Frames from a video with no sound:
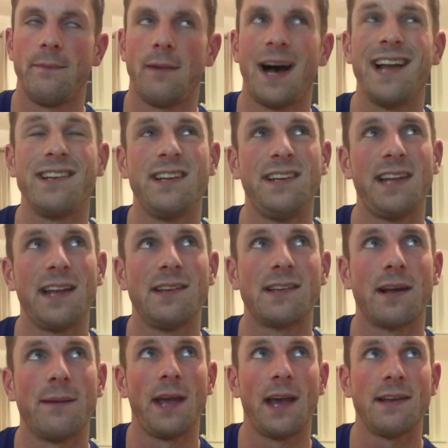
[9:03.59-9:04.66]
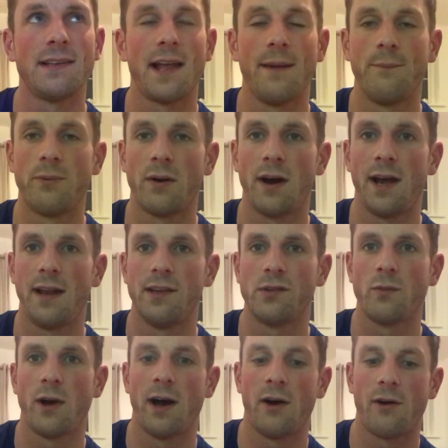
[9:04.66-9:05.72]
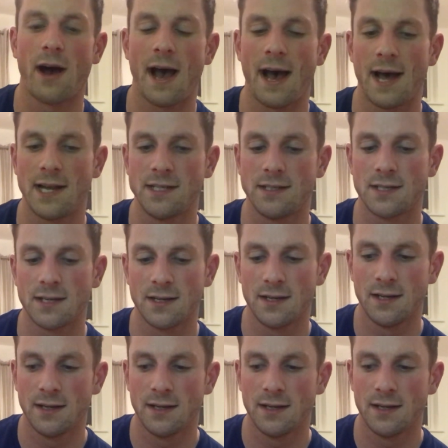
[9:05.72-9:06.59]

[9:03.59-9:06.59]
actually did yesterday in Brighton as well, and